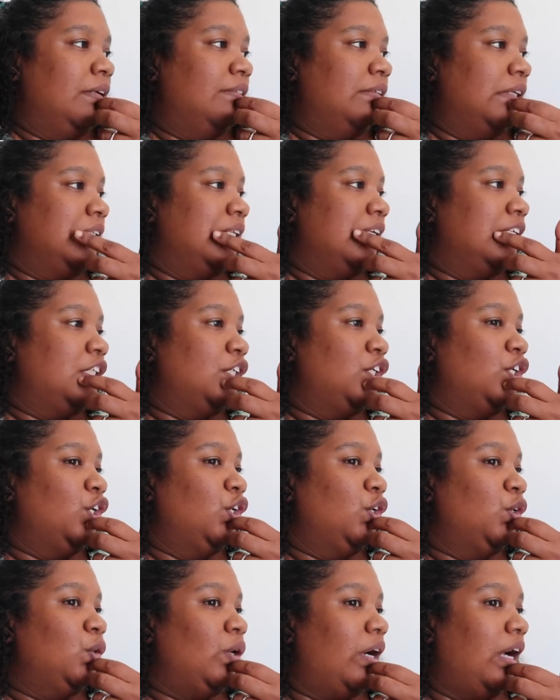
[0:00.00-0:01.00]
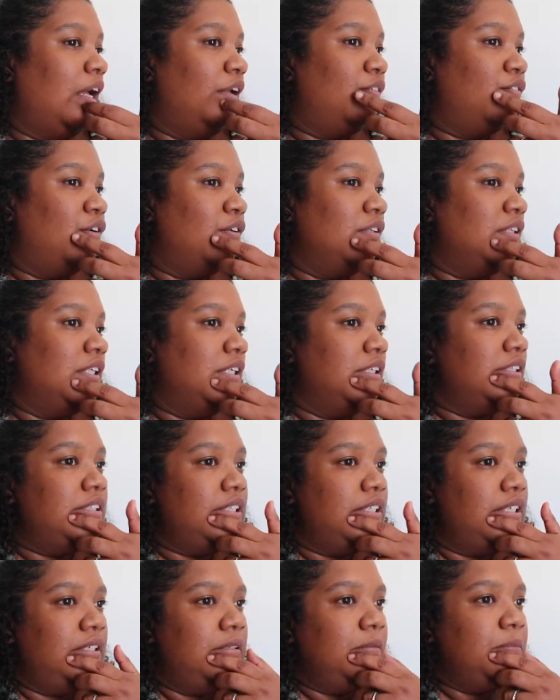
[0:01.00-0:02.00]
if I take the new iPhone
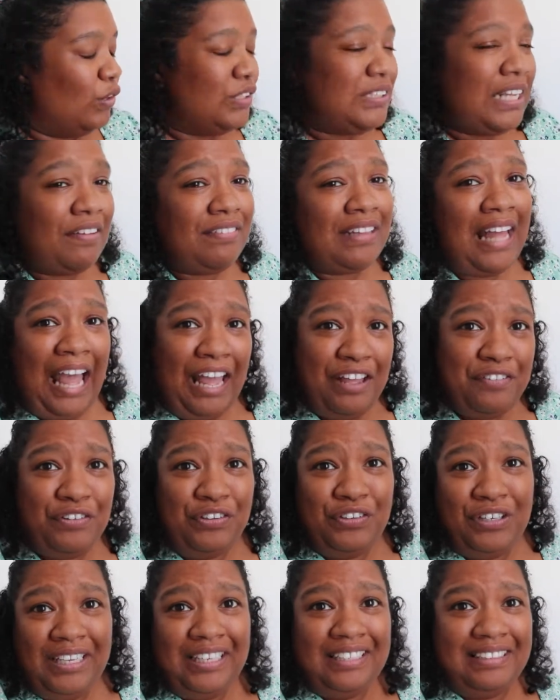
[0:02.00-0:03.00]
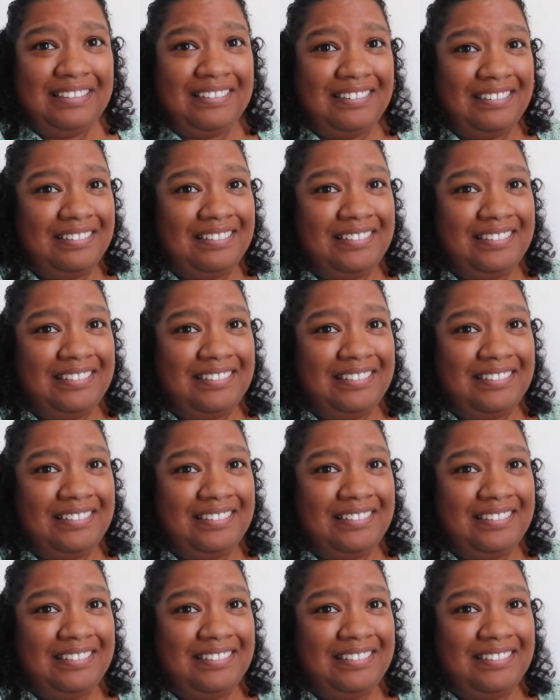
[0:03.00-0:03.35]
13. Because I have the iPhone 8.